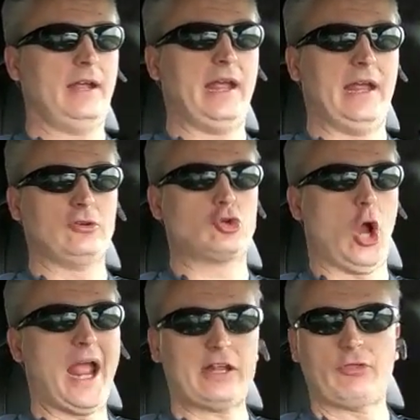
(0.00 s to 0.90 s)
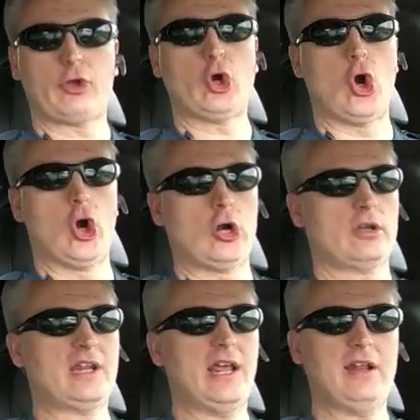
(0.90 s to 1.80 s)
and tracking the car,
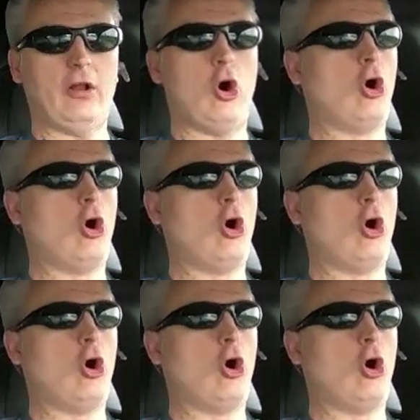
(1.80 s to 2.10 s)
get